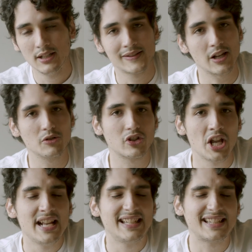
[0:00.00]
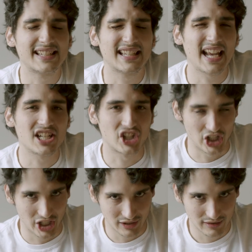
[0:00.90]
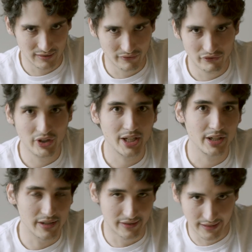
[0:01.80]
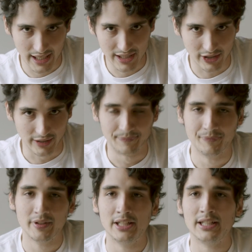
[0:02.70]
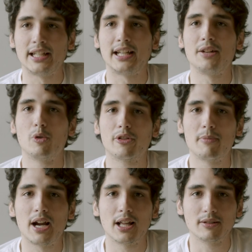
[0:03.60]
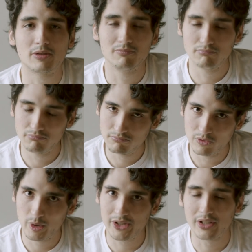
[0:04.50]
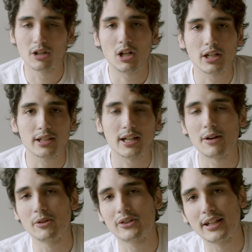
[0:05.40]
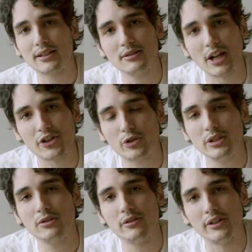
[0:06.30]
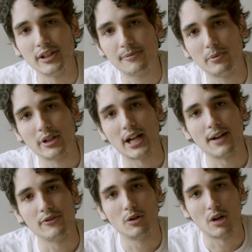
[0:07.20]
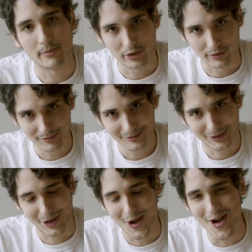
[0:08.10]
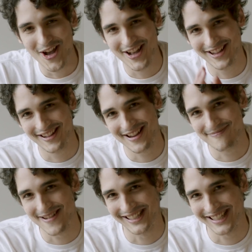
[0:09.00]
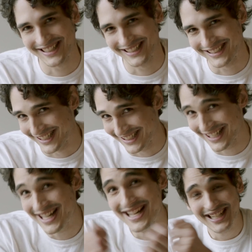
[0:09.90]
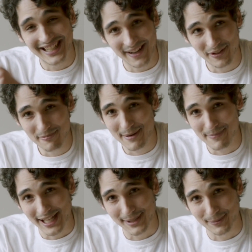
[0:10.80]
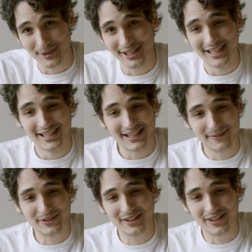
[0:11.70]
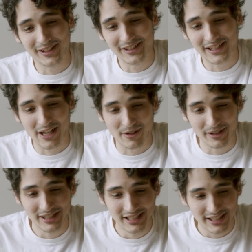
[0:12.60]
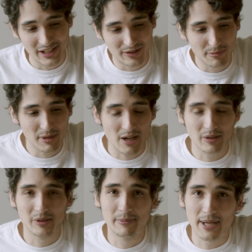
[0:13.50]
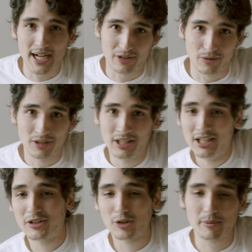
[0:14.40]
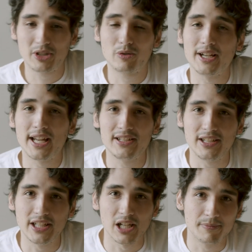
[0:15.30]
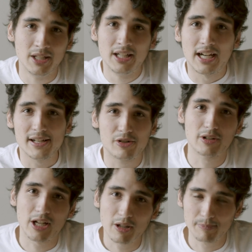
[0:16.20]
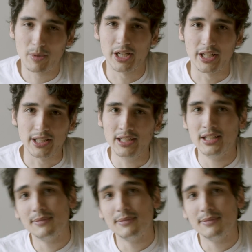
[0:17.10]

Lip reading: Sounds sketchy, very sketchy. And with my recent luck, I was like, I shouldn't do this, but I have no option. So I basically did it, gave him my passport, left it there in the counter. He took me out in the back door, took me to an ATM. I took out money,